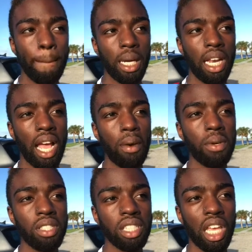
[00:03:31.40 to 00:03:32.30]
But I
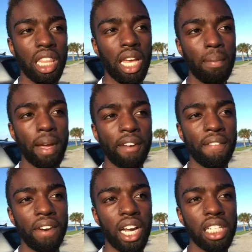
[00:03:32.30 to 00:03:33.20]
will say that my
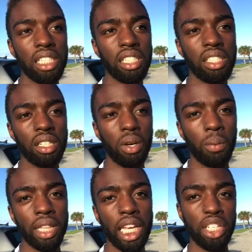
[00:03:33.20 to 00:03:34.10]
friends,
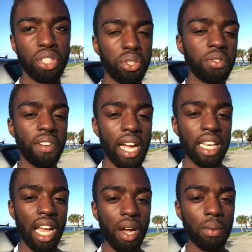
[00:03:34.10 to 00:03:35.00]
when they do
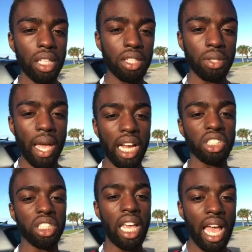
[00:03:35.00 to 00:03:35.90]
find out, when they do
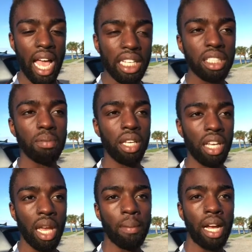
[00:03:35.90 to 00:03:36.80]
actually ask
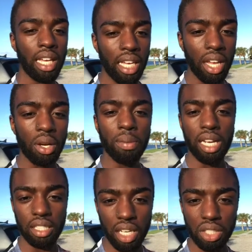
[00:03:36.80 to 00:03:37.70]
me, am I gay or
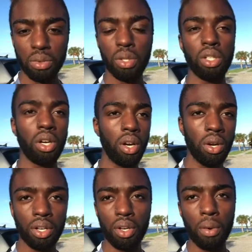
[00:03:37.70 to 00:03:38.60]
bisexual,
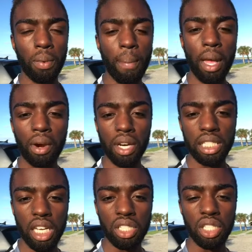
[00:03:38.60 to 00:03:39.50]
or what my
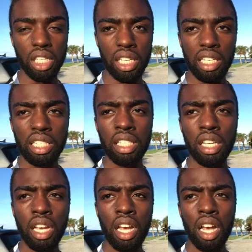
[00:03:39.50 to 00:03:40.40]
orientation is,
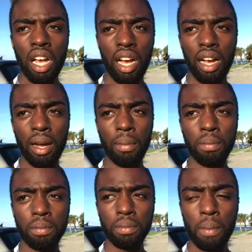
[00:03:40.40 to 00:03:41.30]

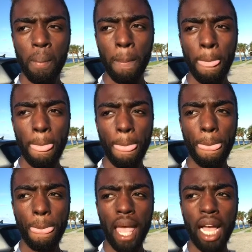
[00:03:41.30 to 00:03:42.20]

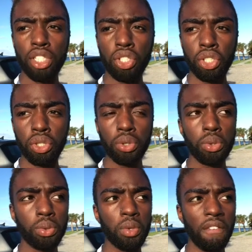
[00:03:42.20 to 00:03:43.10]
I
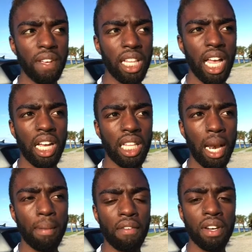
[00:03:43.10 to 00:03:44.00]
do feel like a
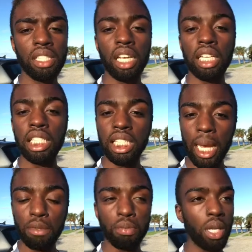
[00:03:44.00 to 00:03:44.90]
lot of my friends
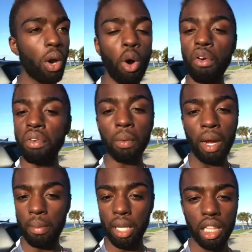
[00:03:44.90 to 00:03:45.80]
accept me
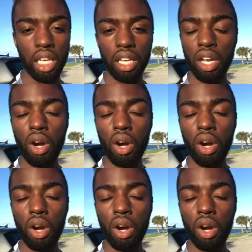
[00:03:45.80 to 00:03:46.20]
overwhelmingly,